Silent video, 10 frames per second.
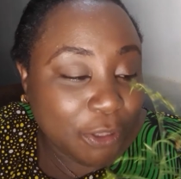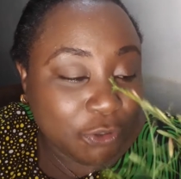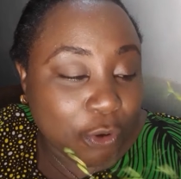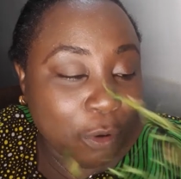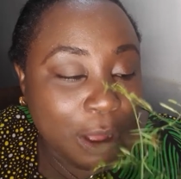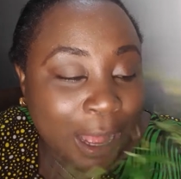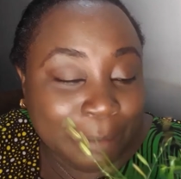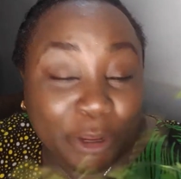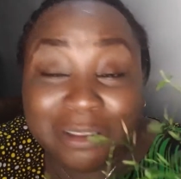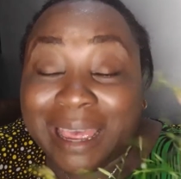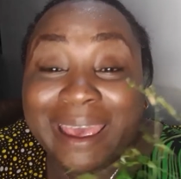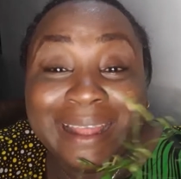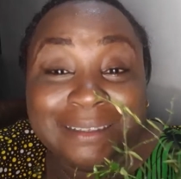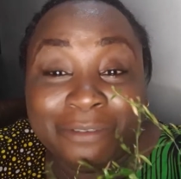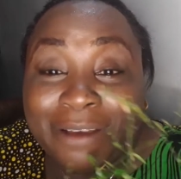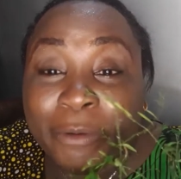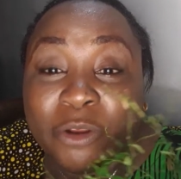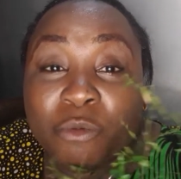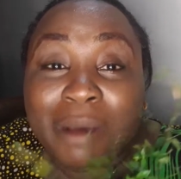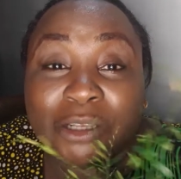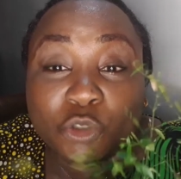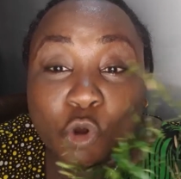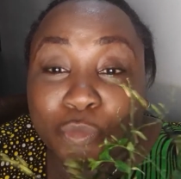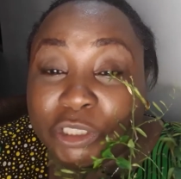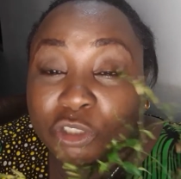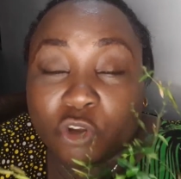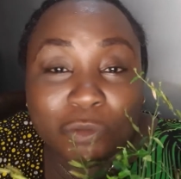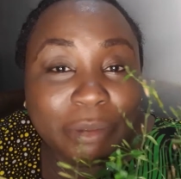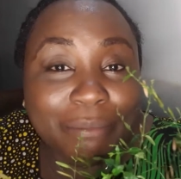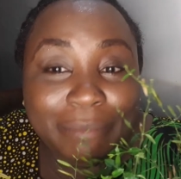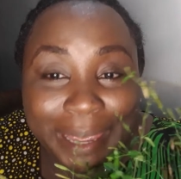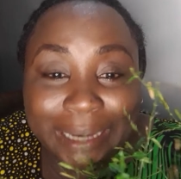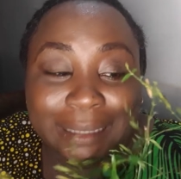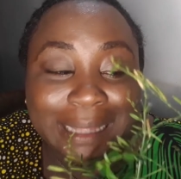So because I heard, in fact, when the woman told me, she told me, men,